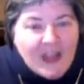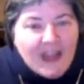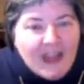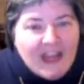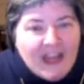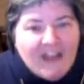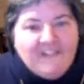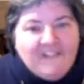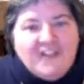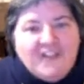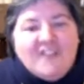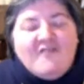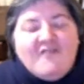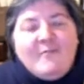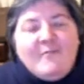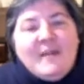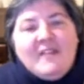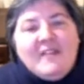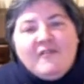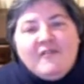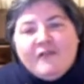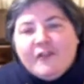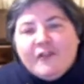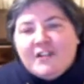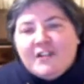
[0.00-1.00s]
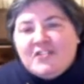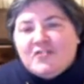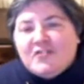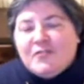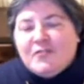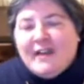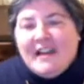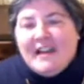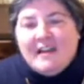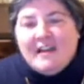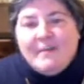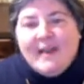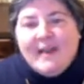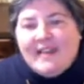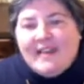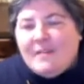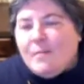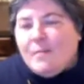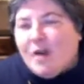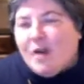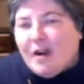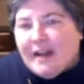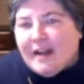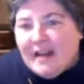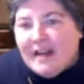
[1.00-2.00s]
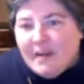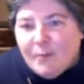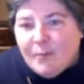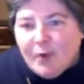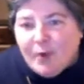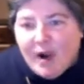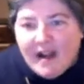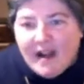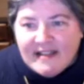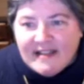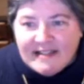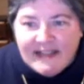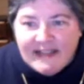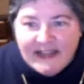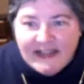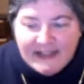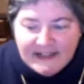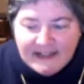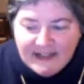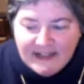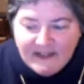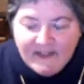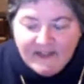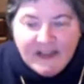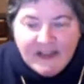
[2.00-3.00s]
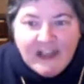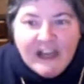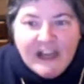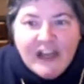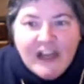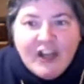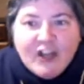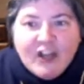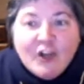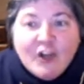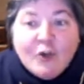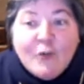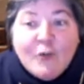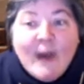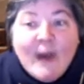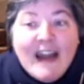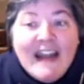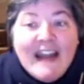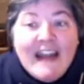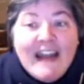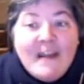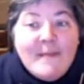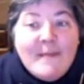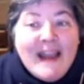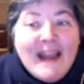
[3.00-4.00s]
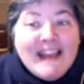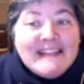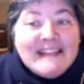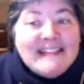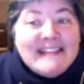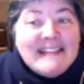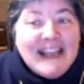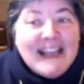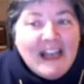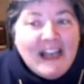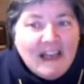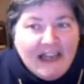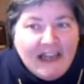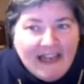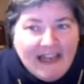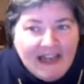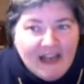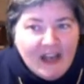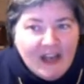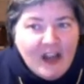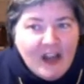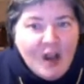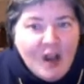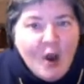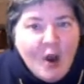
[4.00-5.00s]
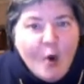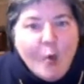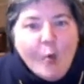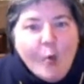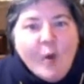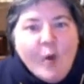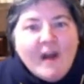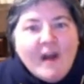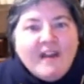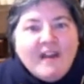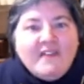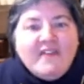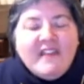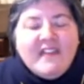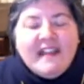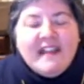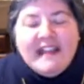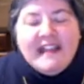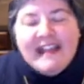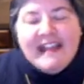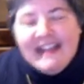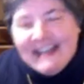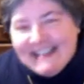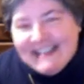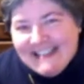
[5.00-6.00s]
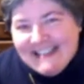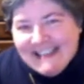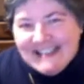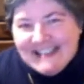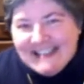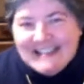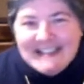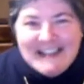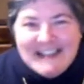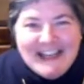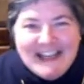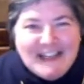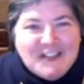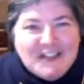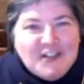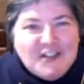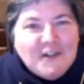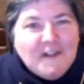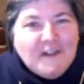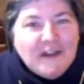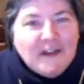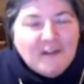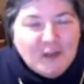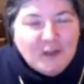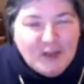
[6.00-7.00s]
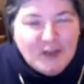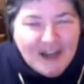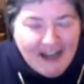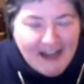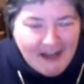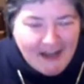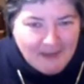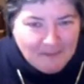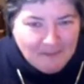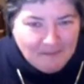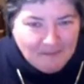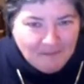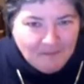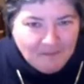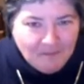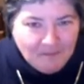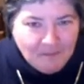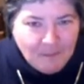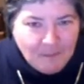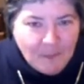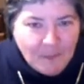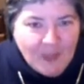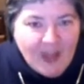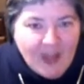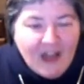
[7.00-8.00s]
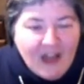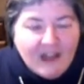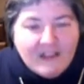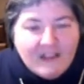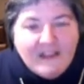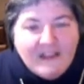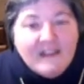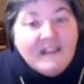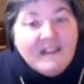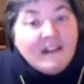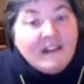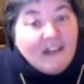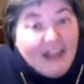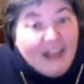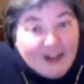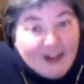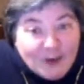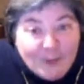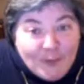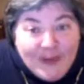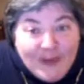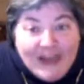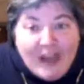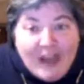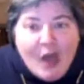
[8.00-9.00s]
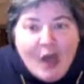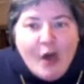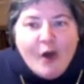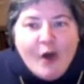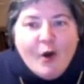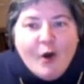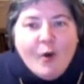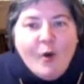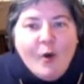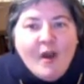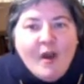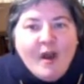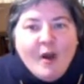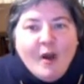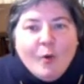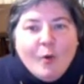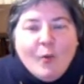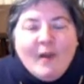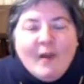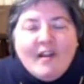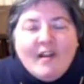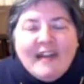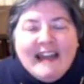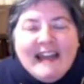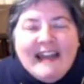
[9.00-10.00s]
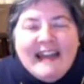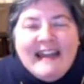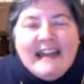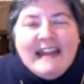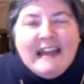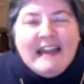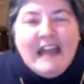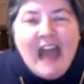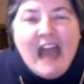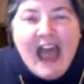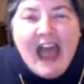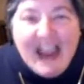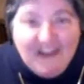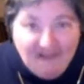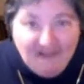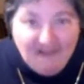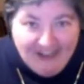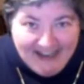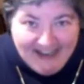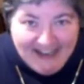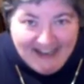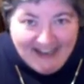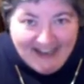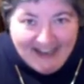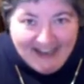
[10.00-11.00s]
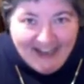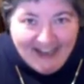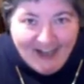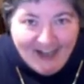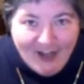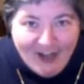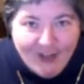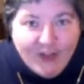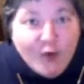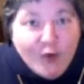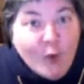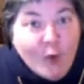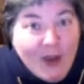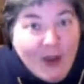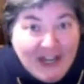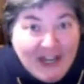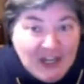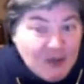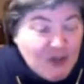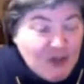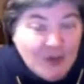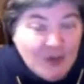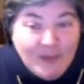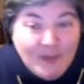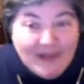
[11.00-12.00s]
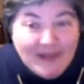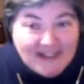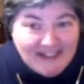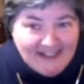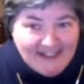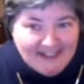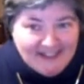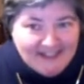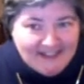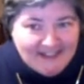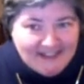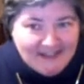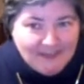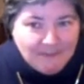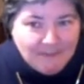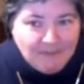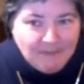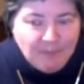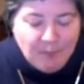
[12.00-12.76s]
If you've been frustrated by the marketing process, if you're ready to make selling one of the easiest things you've ever done, then the letter below will enliven the way you do business.